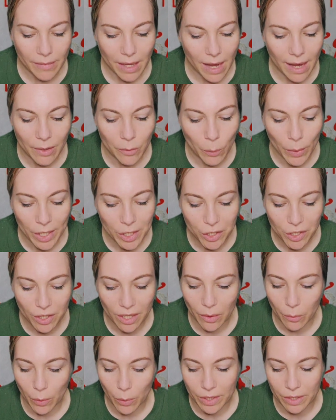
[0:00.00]
I wish
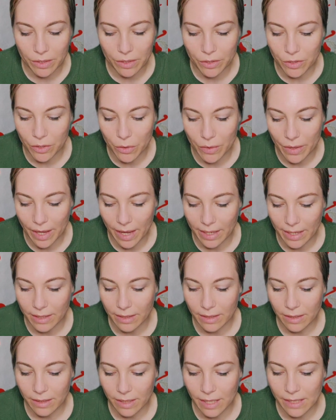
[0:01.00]
they wouldn't do that,
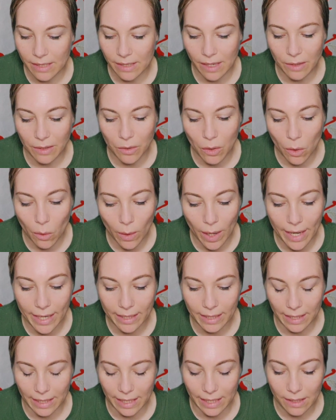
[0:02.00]
he said
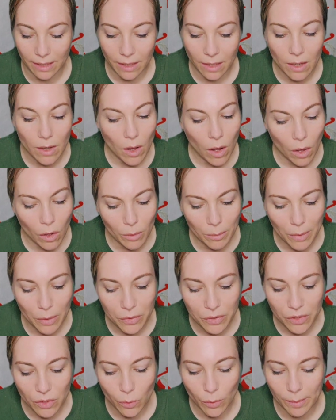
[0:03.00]
quietly,
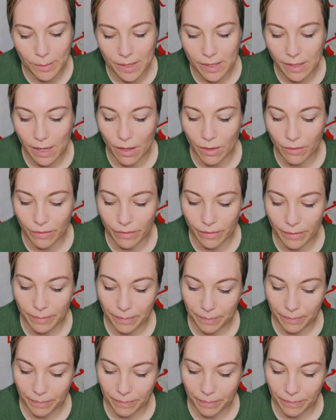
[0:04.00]
almost to himself.